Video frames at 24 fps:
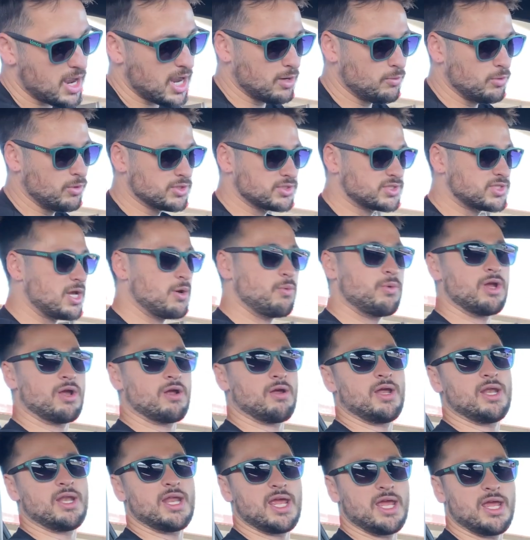I will say we are
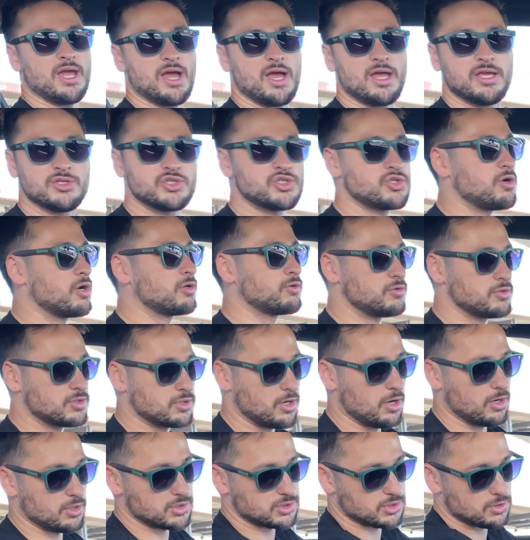in a instructor's
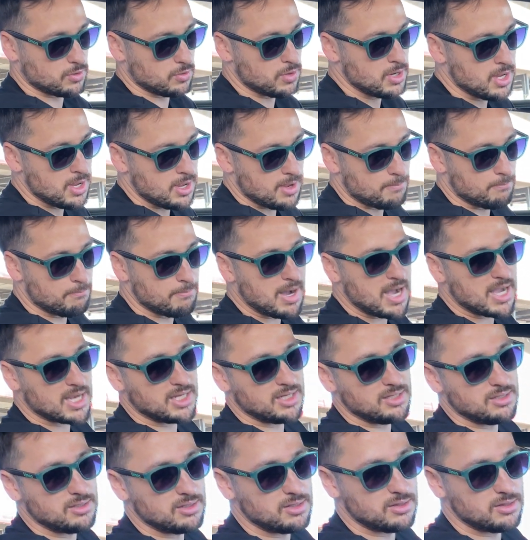car, so mind